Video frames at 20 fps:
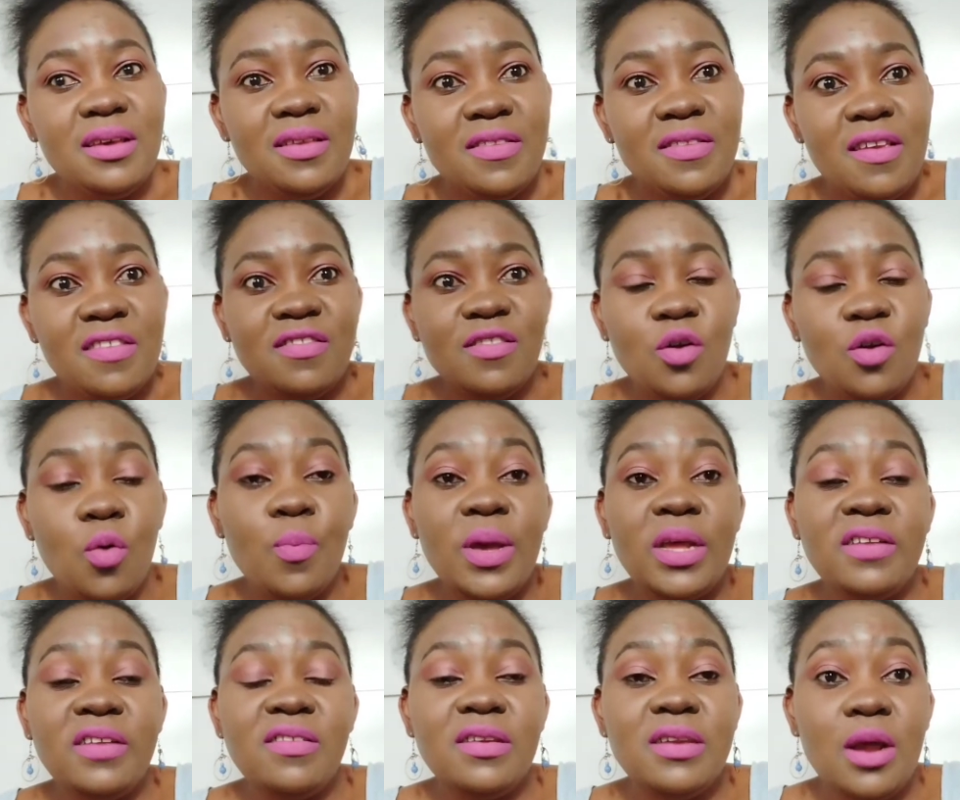Just
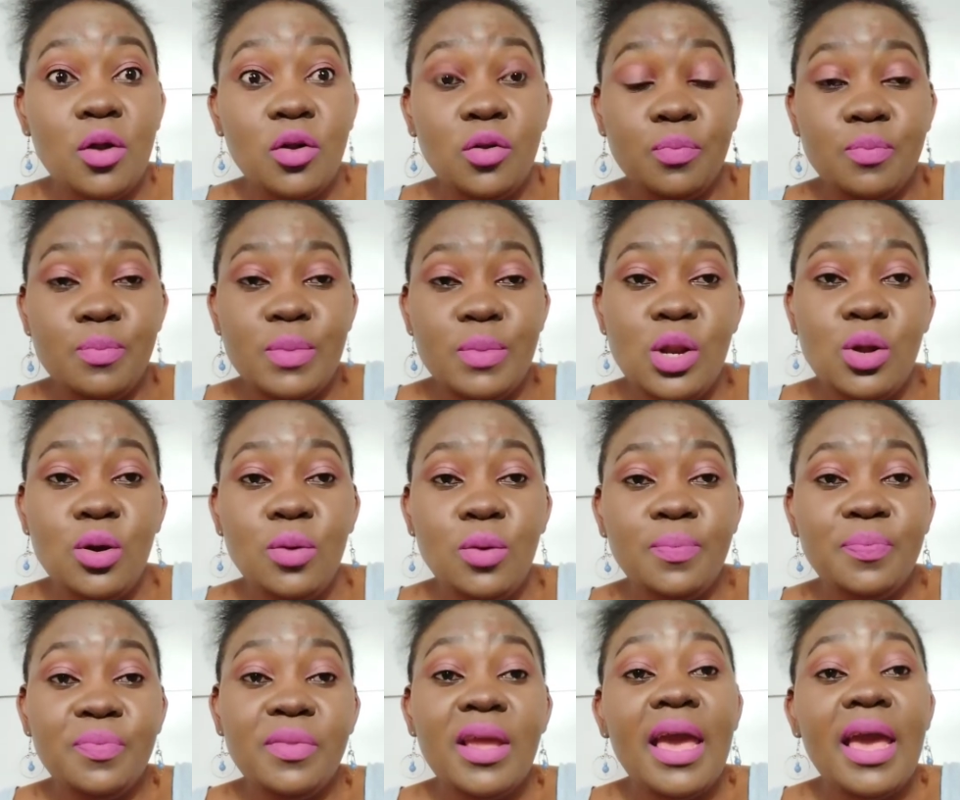comment down below
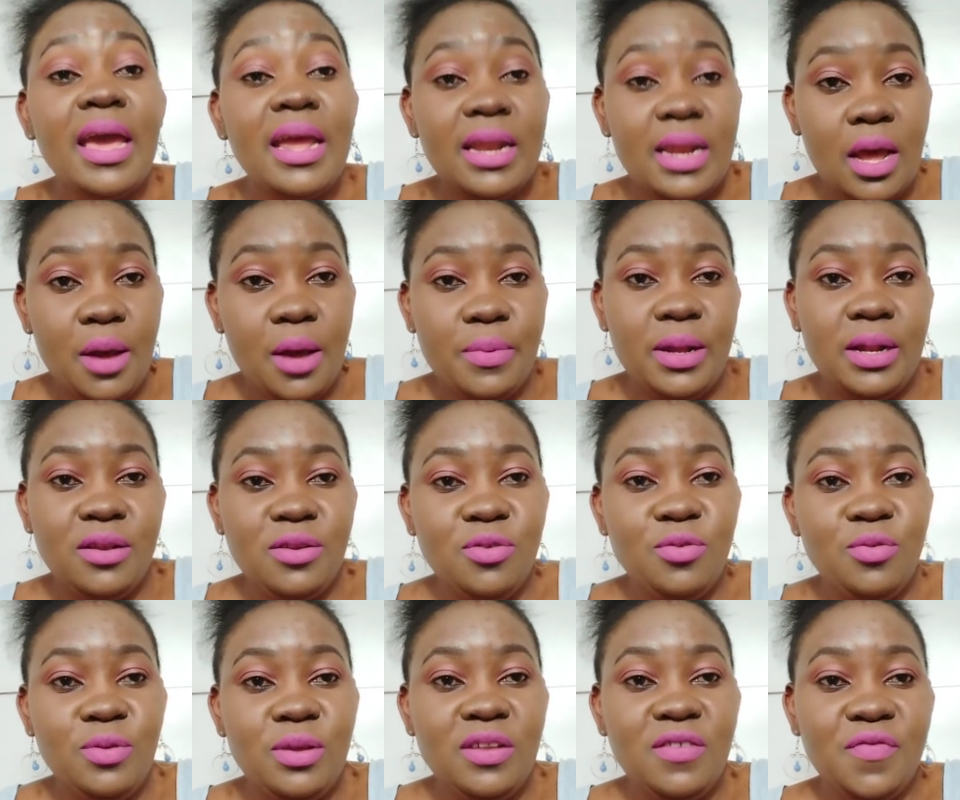and I will
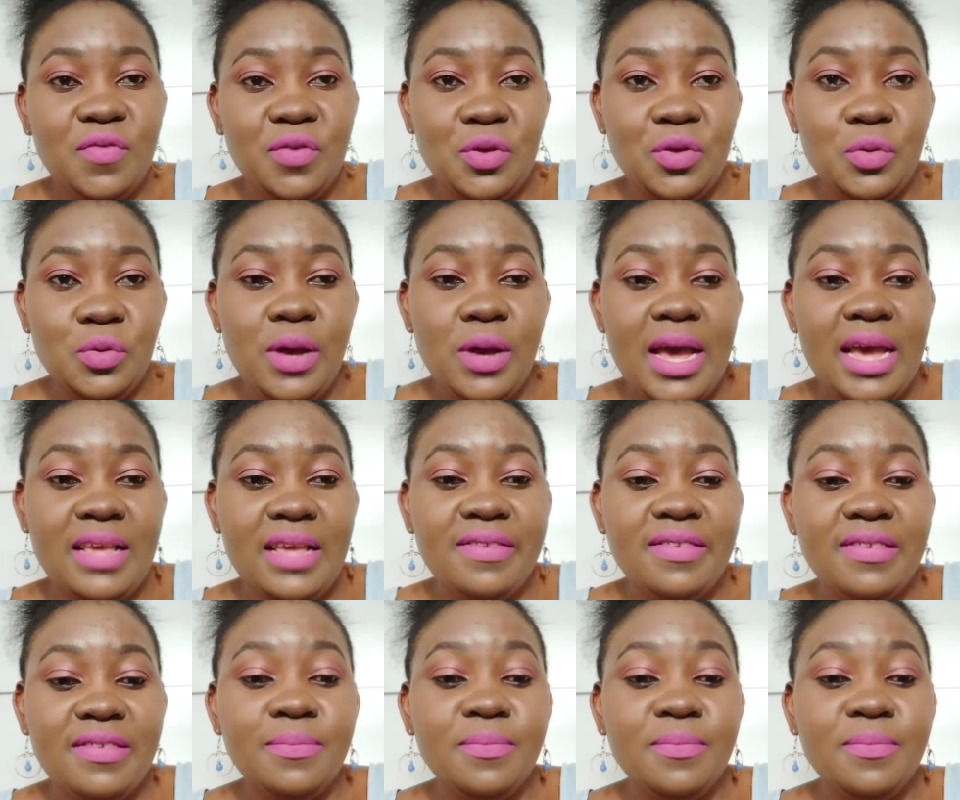do it for you guys.